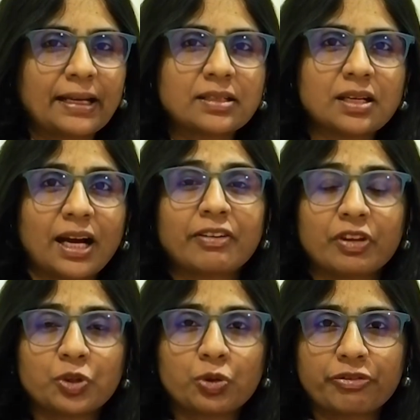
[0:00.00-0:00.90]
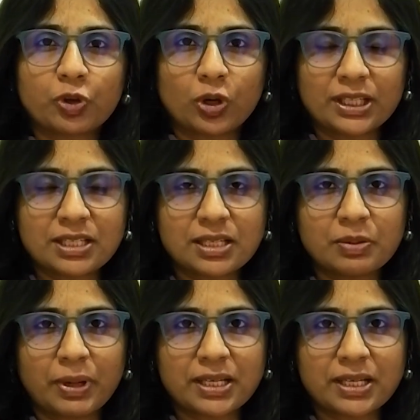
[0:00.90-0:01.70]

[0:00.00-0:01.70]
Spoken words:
and I went through a fraud incident